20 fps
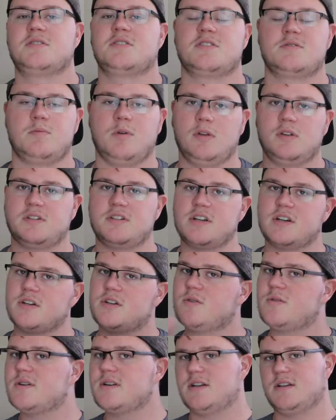into spoiler
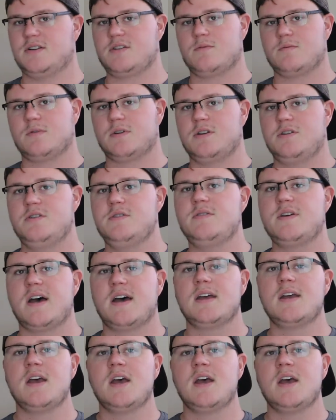territory and I don't want to do that.